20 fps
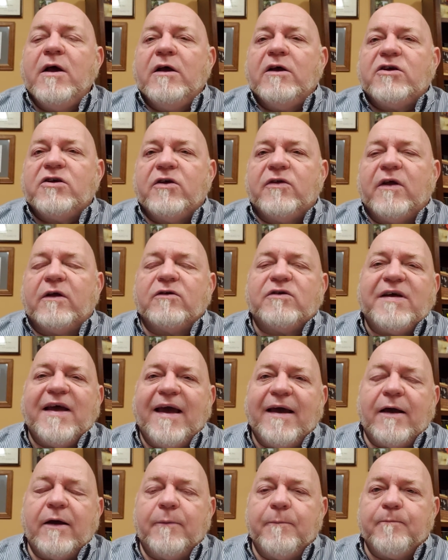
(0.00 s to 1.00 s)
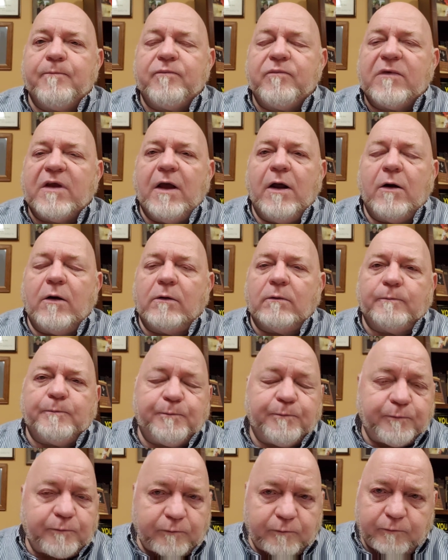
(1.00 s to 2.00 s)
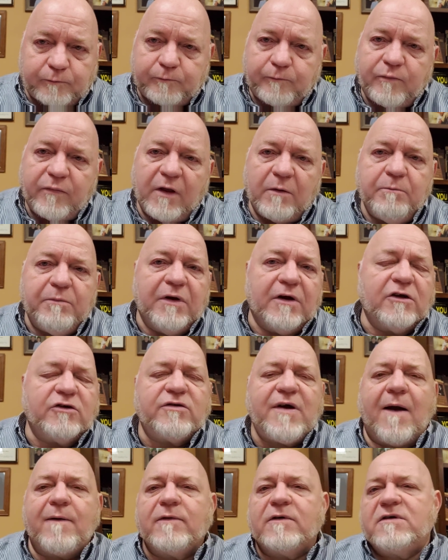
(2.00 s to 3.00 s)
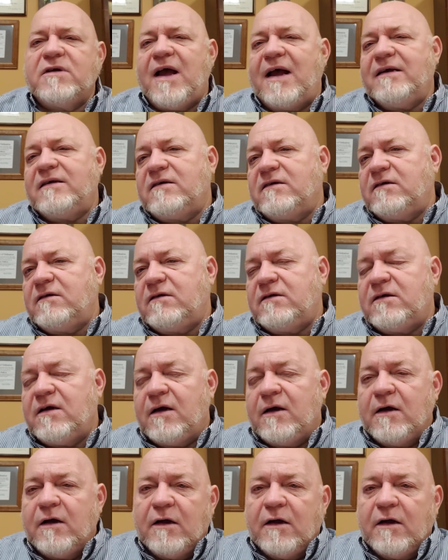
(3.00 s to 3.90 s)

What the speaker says: So they'll take, Bill's driver's license,